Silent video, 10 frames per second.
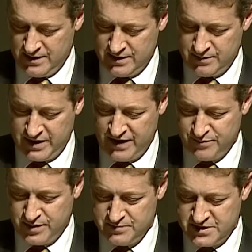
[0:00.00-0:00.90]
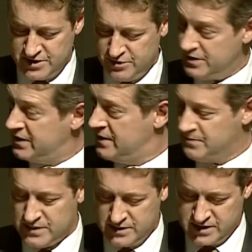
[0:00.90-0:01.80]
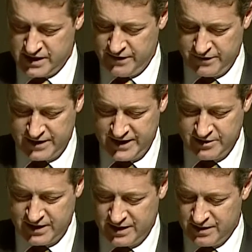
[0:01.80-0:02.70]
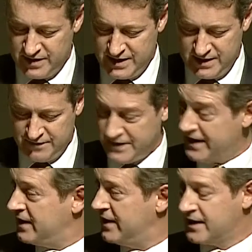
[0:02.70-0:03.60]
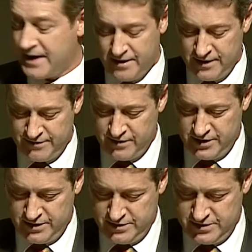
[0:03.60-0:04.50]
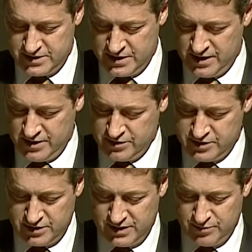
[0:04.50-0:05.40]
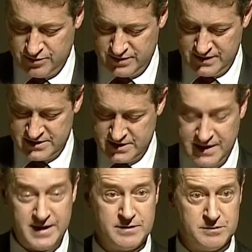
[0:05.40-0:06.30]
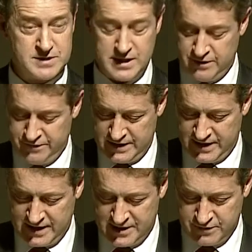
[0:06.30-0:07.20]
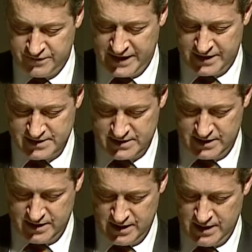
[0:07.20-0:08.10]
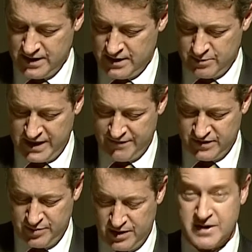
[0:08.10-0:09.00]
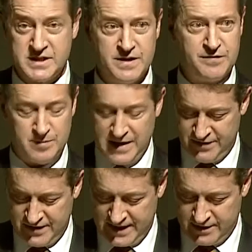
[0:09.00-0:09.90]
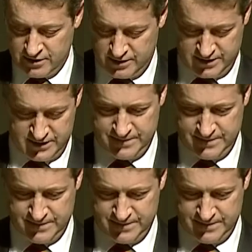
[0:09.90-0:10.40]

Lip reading: Then we have Bob Snewen, Chair of the Grade Cricket Committee, and finally Carolyn Rhodes, who joined the board this year, also filling casual vacancy. We have an apology from Nathan Adcock.